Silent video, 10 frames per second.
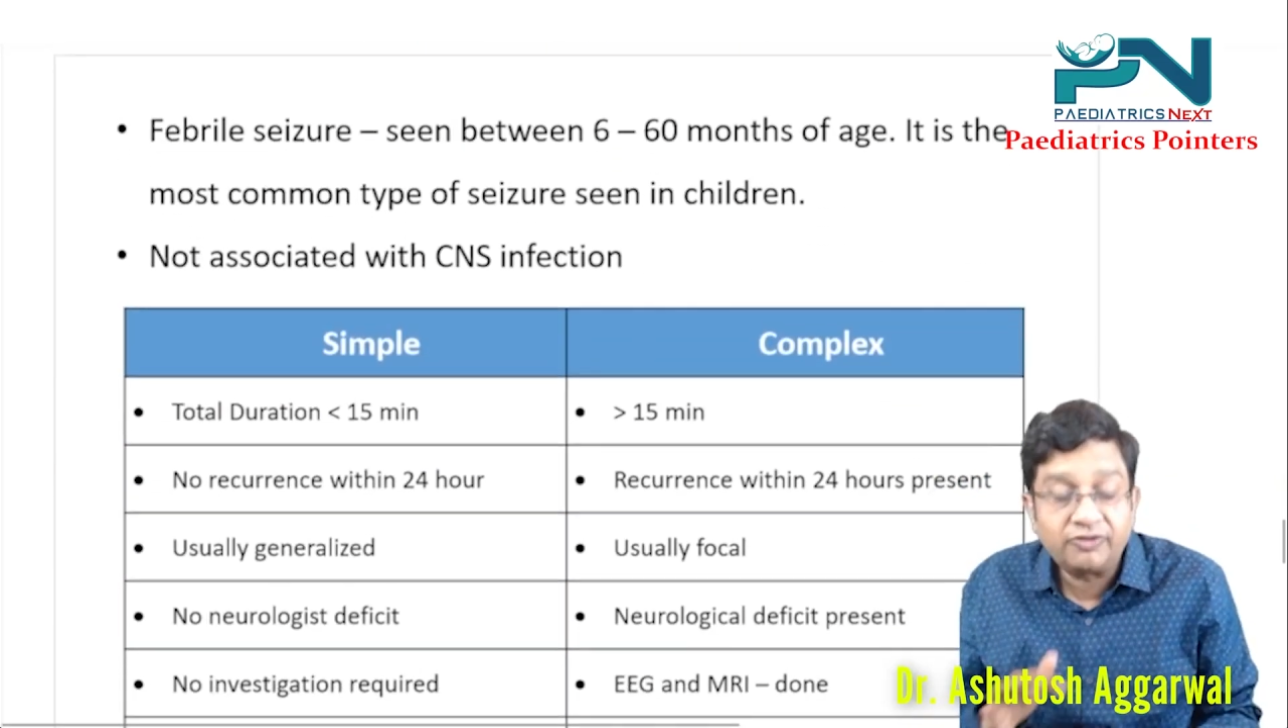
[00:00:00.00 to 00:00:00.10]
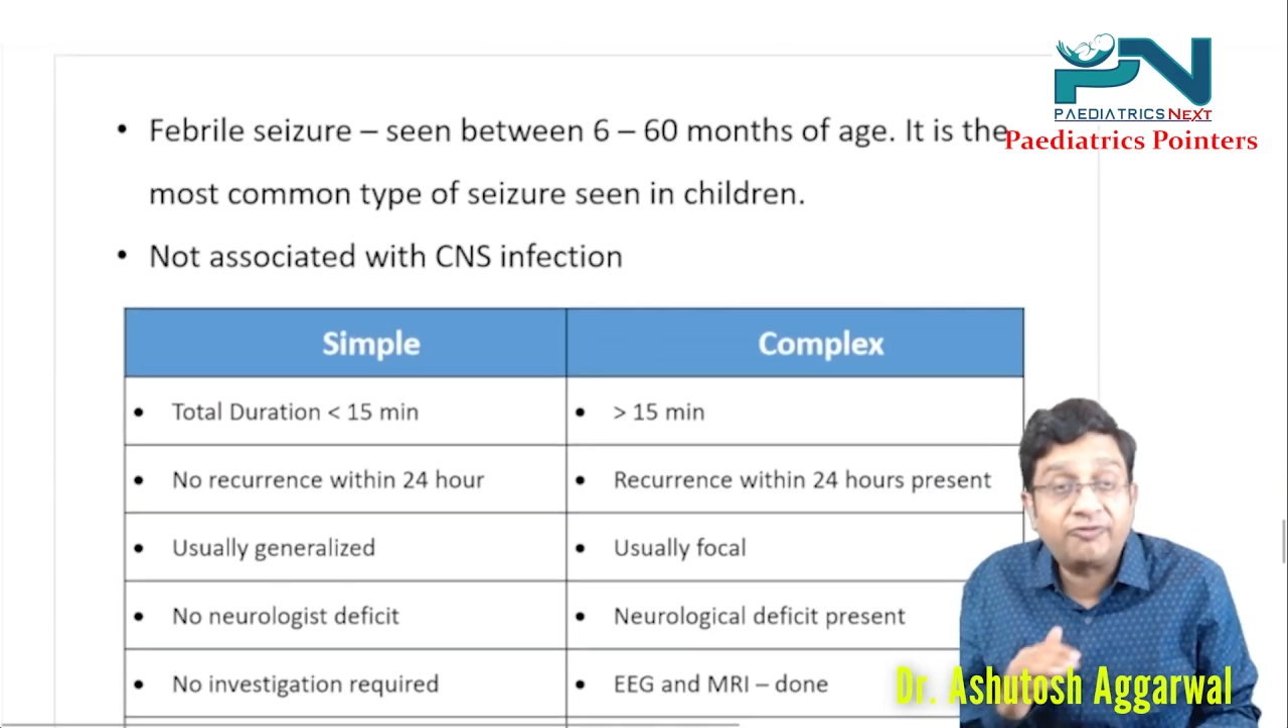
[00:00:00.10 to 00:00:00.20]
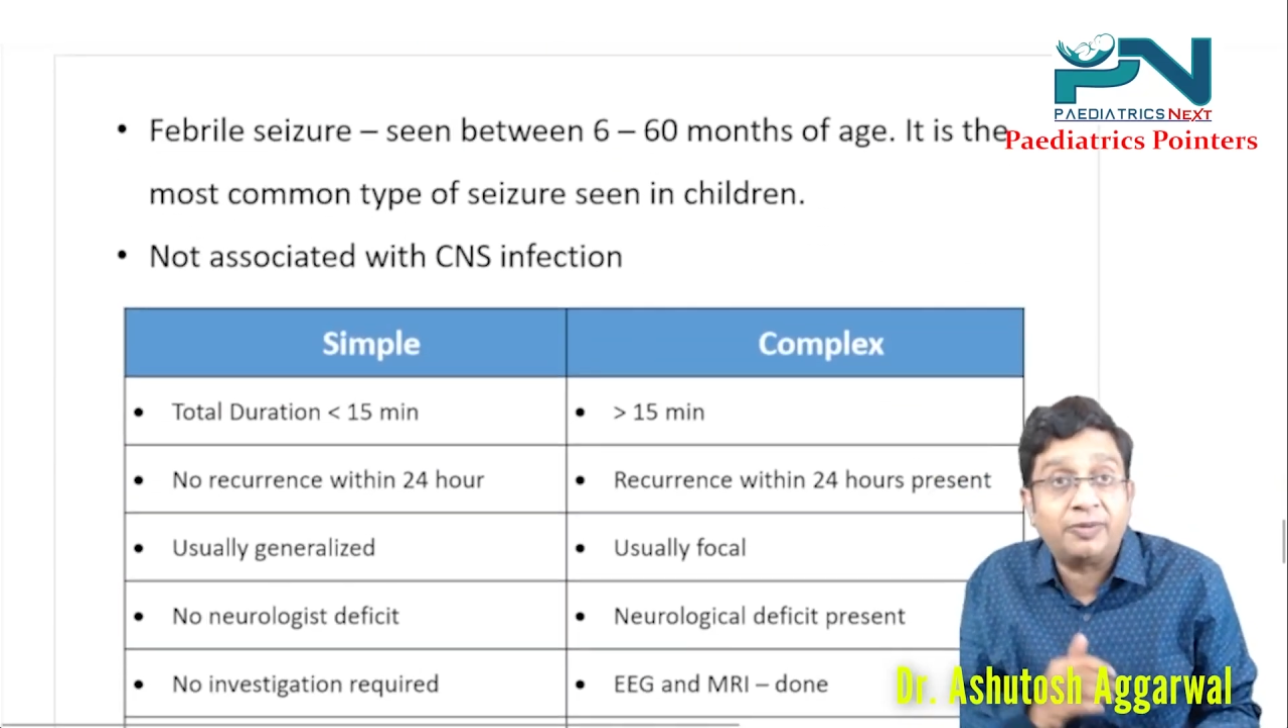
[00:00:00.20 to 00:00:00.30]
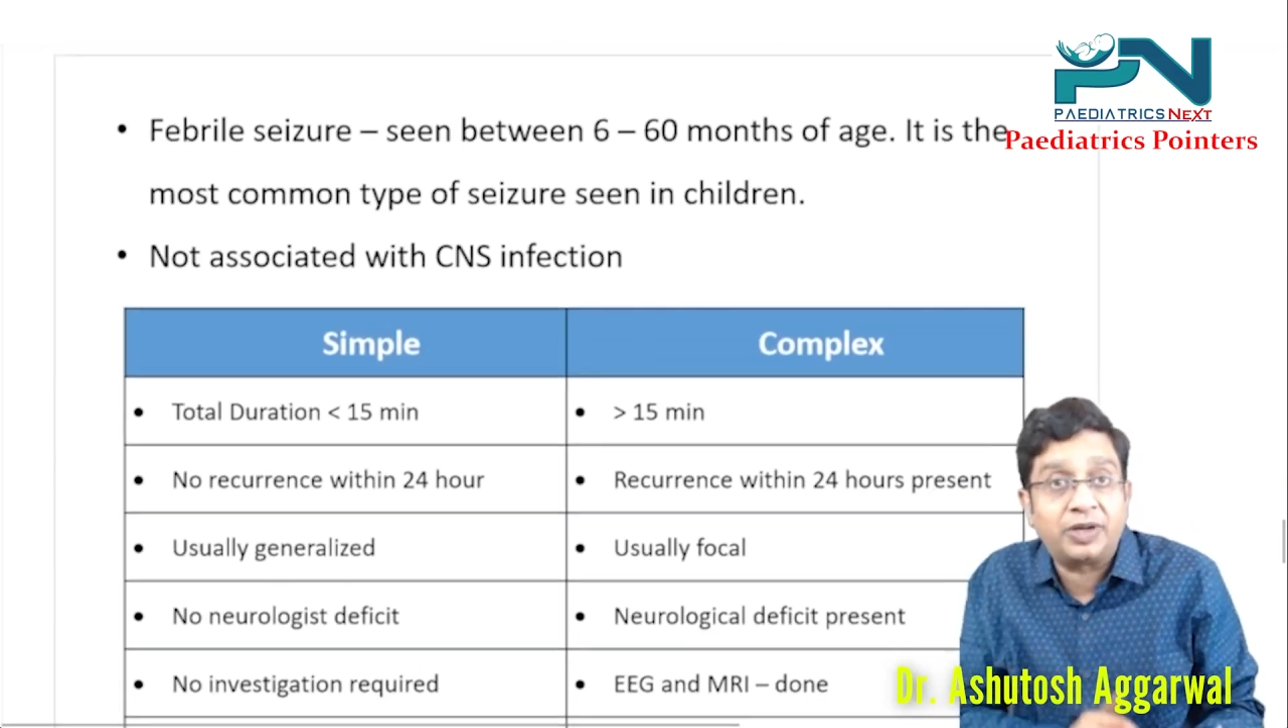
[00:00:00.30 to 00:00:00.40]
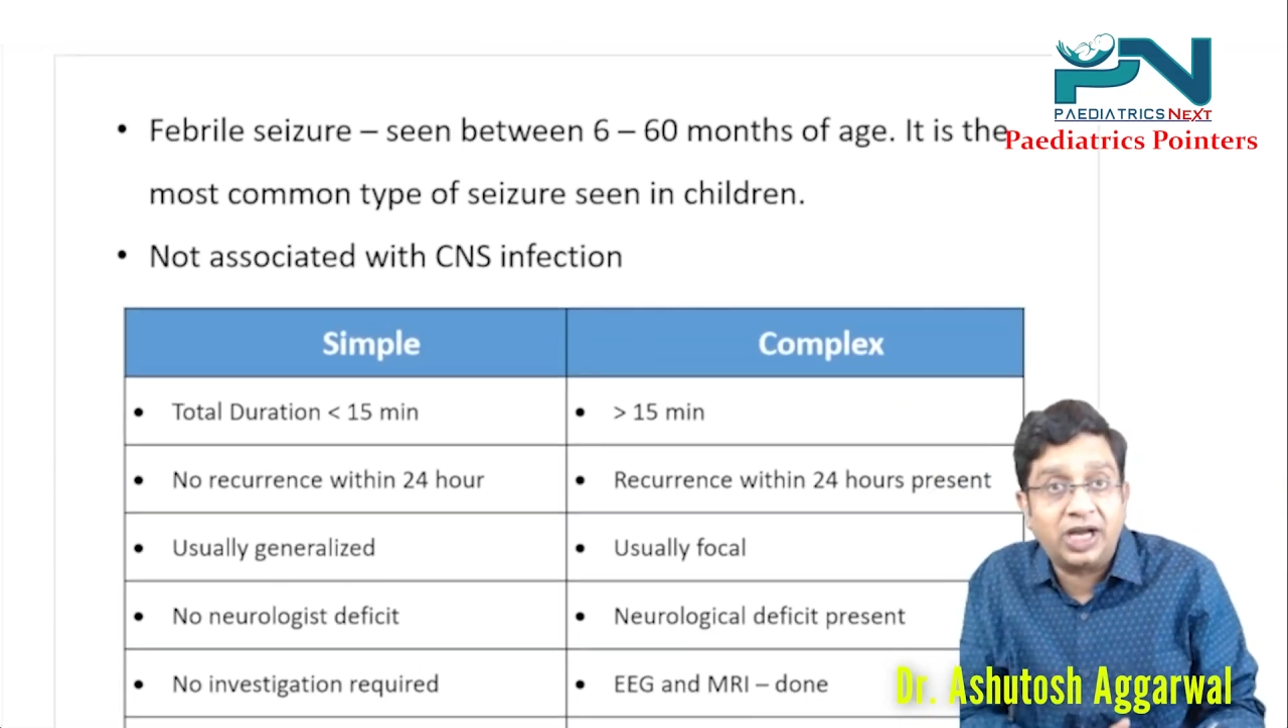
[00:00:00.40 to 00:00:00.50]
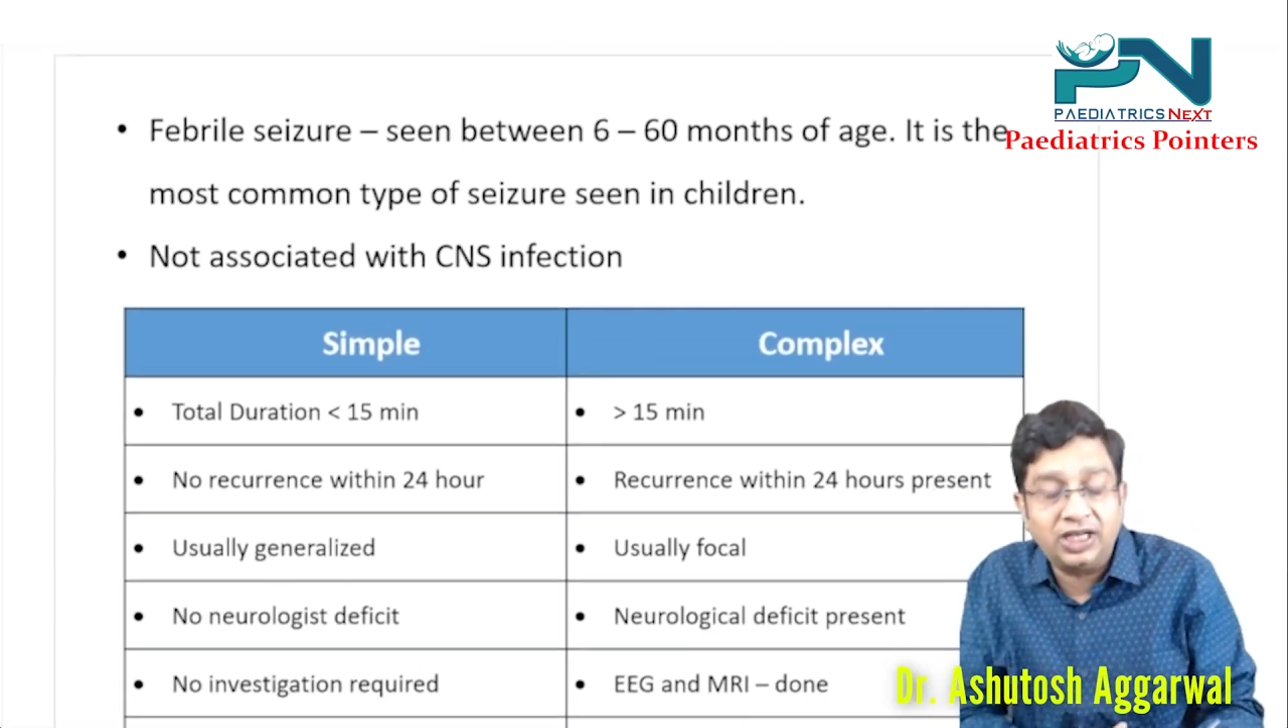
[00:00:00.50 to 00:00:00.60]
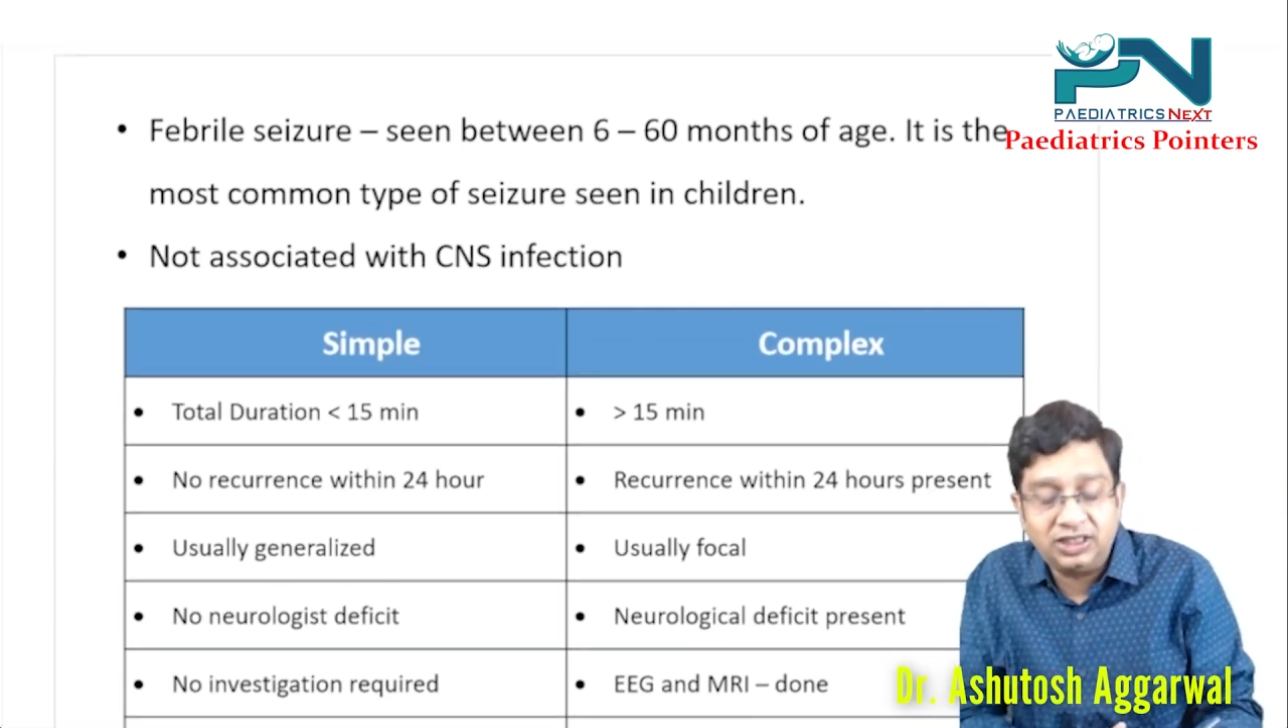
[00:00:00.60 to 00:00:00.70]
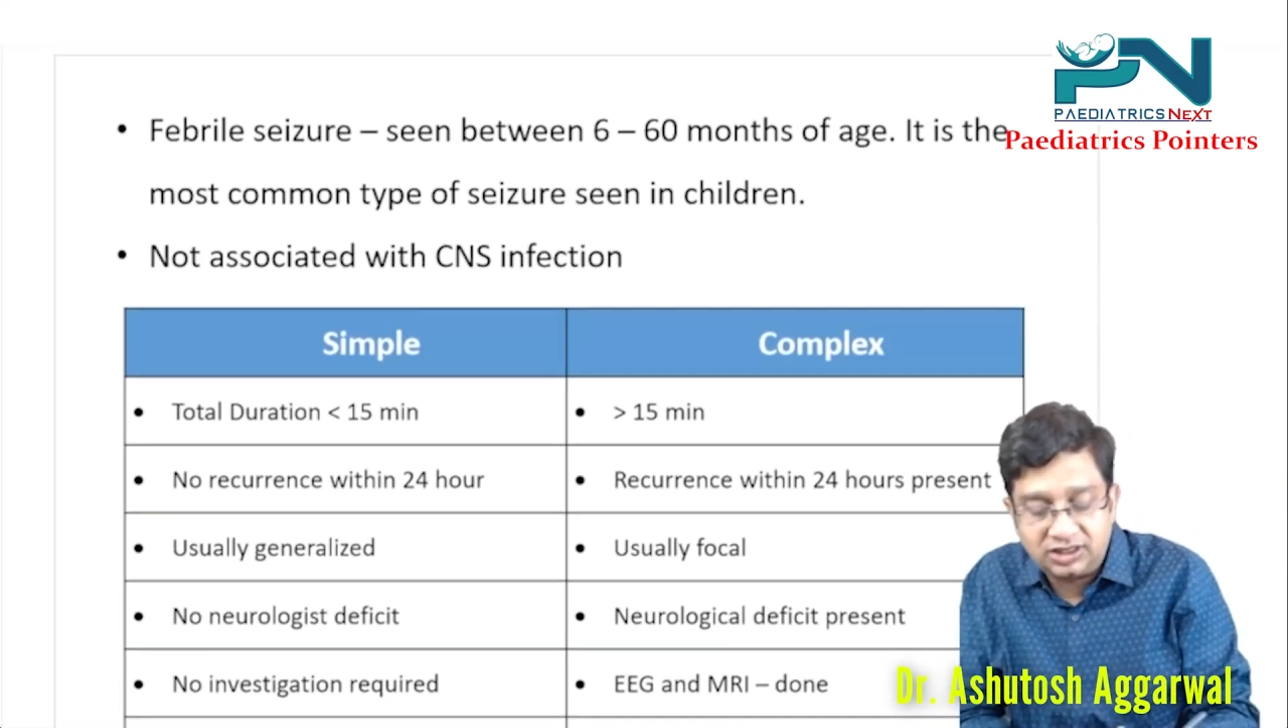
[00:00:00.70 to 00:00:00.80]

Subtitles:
febrile